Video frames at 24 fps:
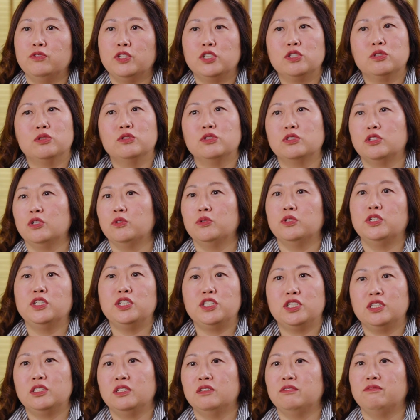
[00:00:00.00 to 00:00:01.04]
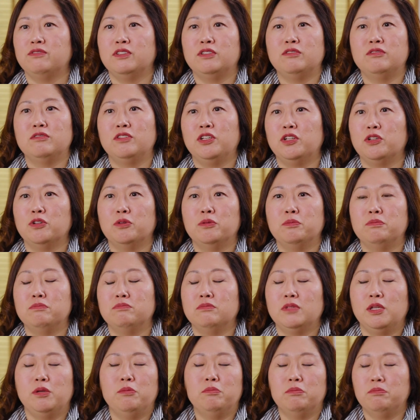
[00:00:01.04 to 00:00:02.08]
Visual Snow Initiative and, you know,
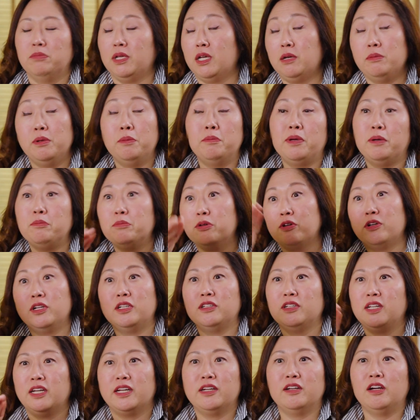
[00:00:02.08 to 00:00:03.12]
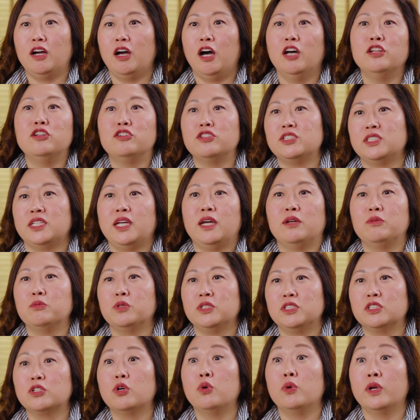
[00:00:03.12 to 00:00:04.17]
become a member and like understand
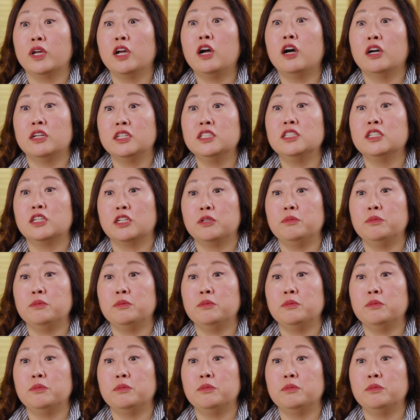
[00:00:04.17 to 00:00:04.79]
what's going on in the